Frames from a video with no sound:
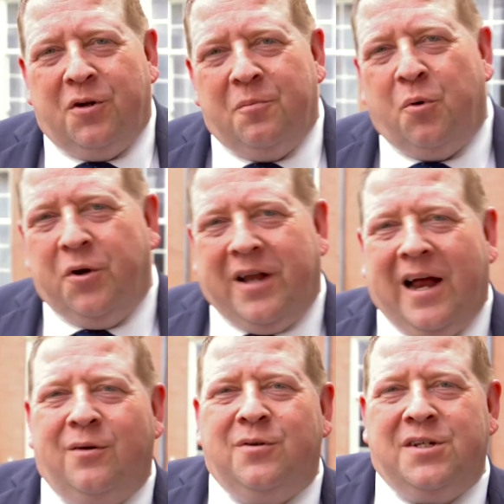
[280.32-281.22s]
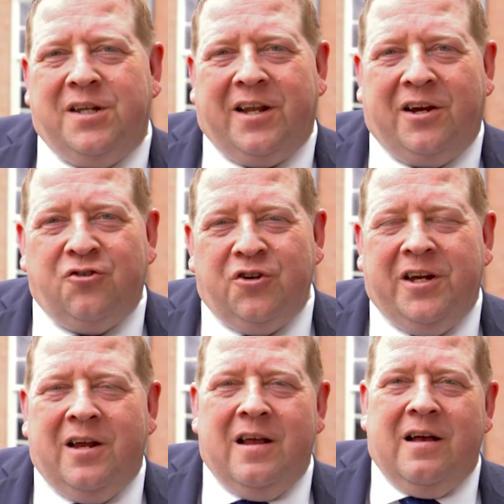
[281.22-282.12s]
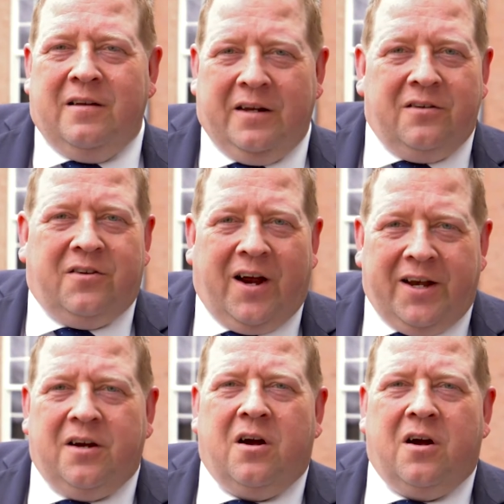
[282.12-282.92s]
to point out is that actually the entire